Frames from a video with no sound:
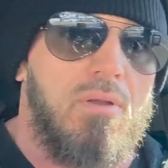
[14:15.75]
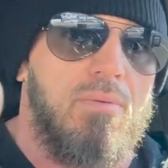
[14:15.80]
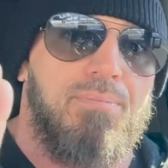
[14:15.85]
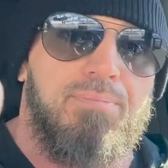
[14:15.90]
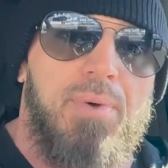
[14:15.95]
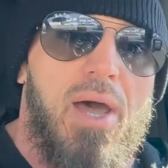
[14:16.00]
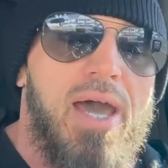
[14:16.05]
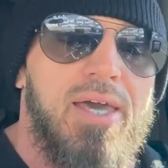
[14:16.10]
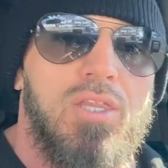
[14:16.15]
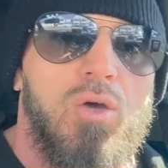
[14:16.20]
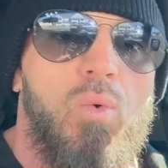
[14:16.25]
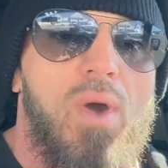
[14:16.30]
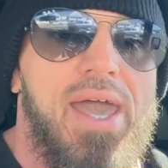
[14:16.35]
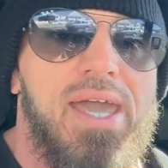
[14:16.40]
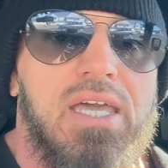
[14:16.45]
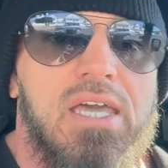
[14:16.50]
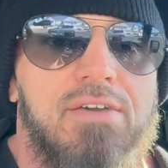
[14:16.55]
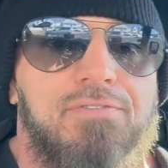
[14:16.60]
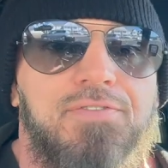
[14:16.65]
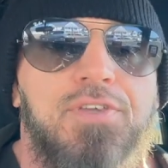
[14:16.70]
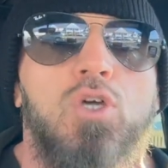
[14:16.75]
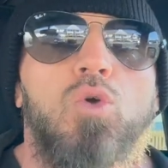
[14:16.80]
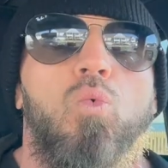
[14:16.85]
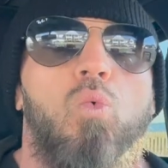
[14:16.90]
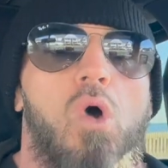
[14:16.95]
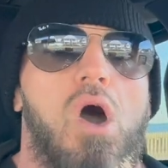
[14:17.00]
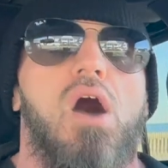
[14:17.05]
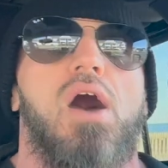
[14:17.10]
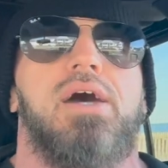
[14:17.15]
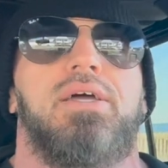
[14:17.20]
by the way, if you
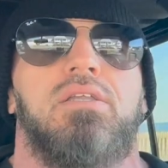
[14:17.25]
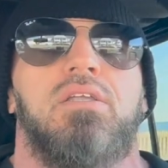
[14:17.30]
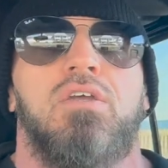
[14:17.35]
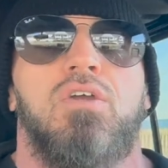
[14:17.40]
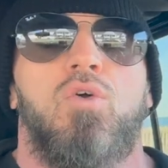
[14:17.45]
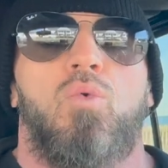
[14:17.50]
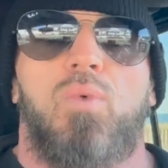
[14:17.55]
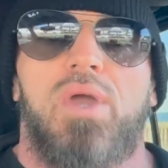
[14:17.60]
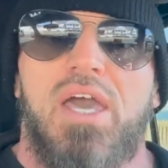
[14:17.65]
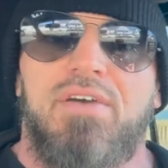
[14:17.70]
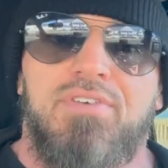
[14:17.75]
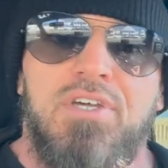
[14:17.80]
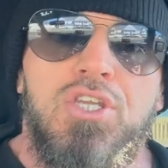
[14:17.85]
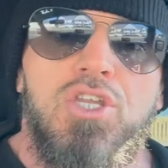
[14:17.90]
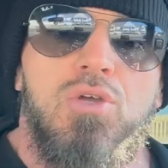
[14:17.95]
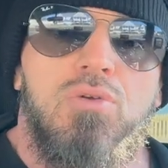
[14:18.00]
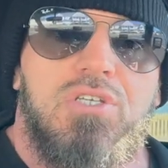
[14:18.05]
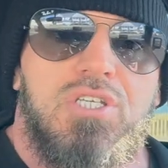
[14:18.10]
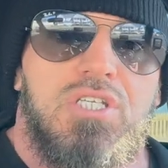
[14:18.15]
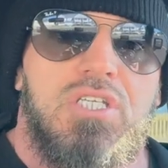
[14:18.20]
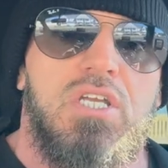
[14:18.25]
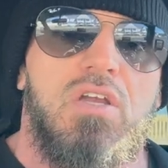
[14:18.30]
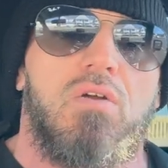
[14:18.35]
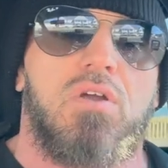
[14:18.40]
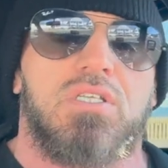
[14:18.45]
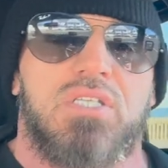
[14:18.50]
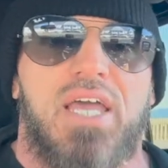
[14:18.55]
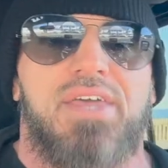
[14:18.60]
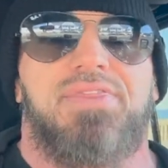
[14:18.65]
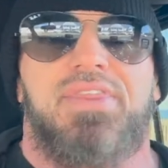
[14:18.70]
want, we have a new
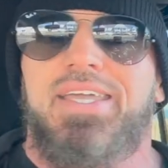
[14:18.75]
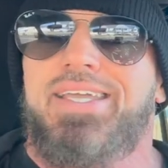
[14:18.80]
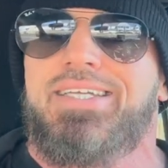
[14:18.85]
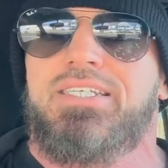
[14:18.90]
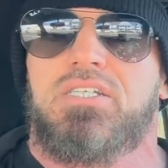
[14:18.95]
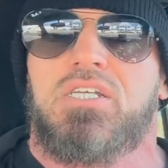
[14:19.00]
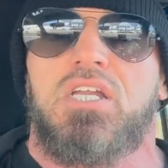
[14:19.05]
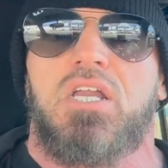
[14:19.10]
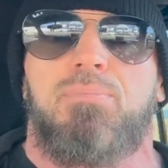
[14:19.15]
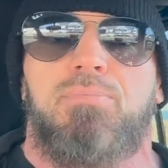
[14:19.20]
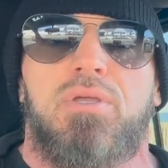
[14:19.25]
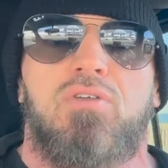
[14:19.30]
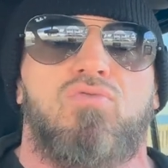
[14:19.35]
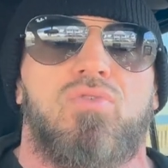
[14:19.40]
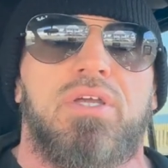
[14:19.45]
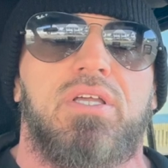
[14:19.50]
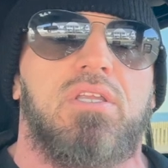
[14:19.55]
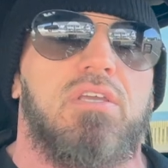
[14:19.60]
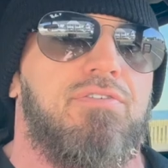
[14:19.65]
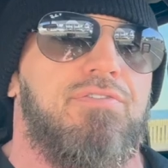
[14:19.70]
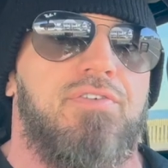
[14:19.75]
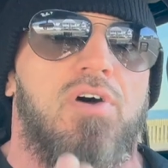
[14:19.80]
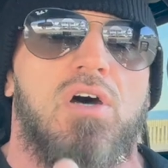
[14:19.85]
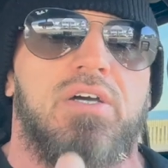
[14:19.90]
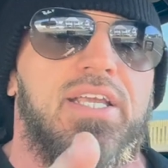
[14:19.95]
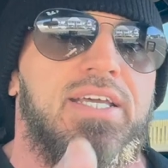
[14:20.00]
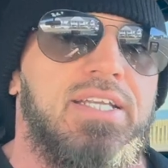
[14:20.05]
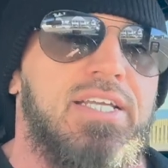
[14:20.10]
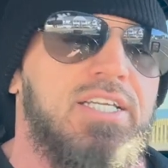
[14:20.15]
series I think is going to be really fun, and